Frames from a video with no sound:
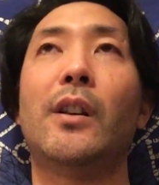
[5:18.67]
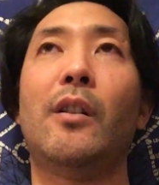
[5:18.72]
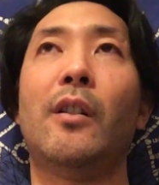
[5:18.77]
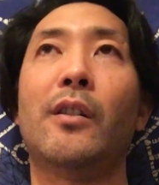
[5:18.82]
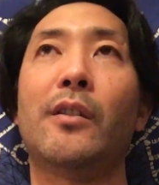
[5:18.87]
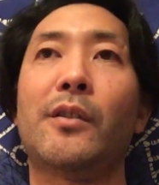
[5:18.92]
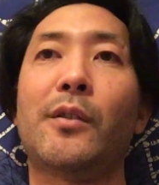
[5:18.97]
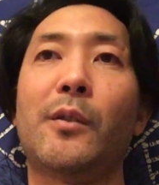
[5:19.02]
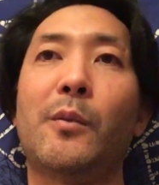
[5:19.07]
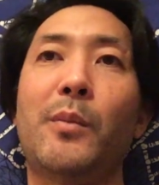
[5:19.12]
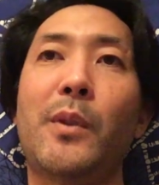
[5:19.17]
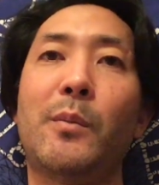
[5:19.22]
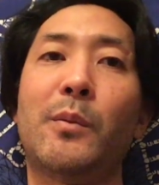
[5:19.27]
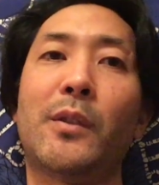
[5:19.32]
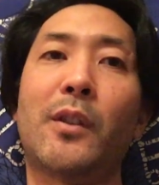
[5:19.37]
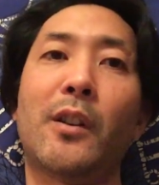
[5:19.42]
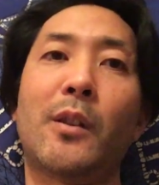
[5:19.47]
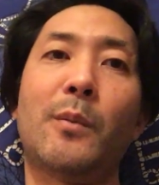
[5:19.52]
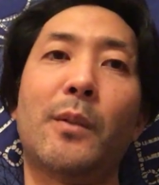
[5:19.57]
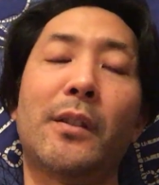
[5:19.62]
also people
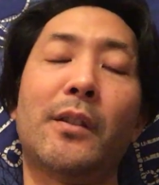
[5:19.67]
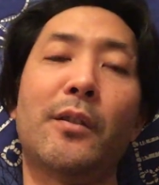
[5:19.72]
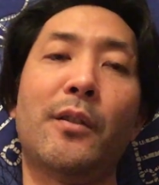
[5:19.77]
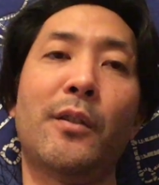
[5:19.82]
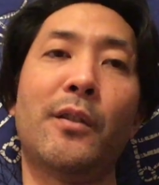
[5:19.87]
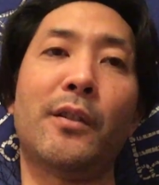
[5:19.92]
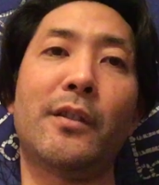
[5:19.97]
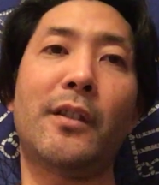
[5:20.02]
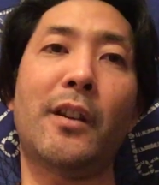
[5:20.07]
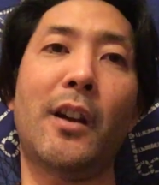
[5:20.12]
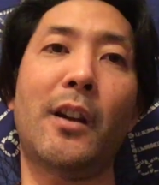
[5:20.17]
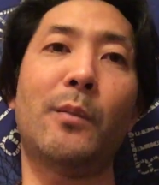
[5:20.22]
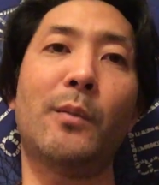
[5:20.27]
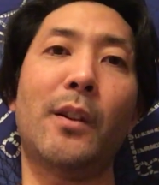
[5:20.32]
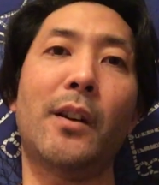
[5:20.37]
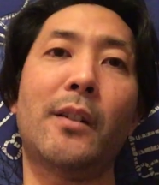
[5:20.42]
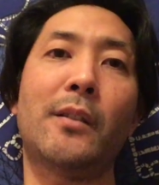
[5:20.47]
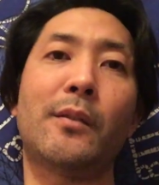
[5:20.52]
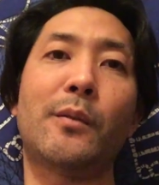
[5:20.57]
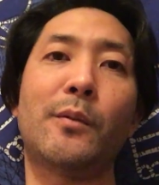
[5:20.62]
talk about the earth
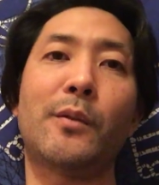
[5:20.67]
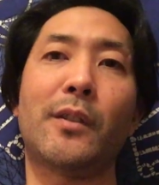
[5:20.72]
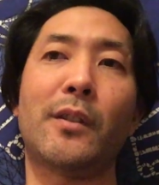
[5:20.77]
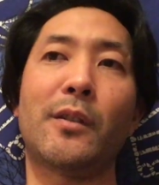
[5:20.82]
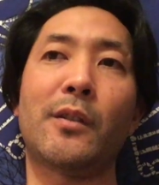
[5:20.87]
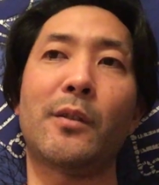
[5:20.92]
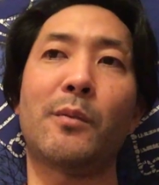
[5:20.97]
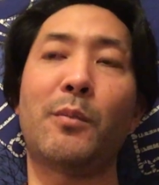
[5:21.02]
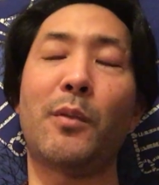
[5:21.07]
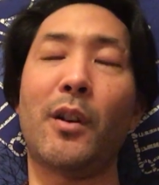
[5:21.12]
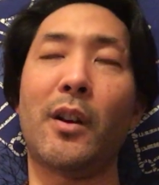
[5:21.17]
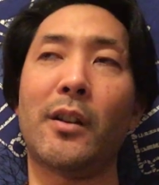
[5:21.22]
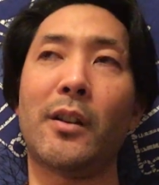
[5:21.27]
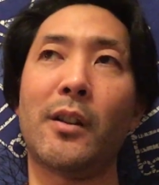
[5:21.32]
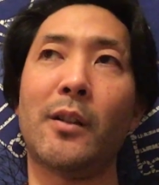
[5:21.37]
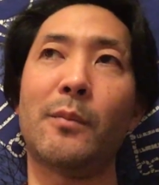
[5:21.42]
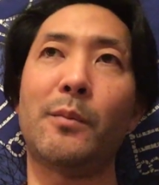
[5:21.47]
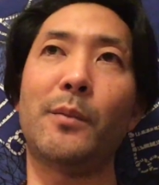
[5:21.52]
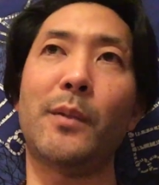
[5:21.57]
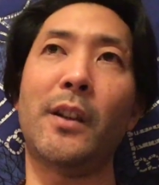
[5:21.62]
timelines which i just brought
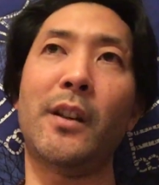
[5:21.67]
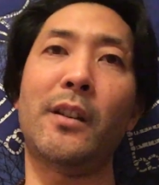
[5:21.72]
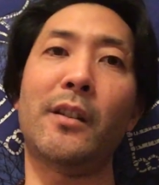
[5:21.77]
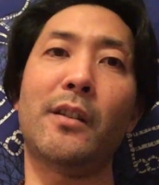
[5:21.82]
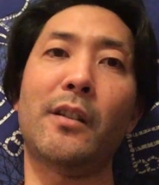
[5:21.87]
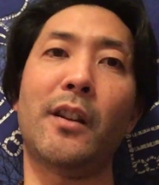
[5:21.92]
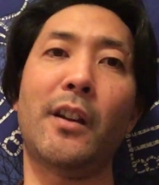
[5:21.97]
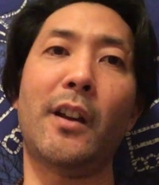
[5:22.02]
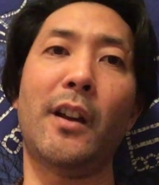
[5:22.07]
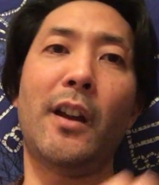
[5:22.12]
up and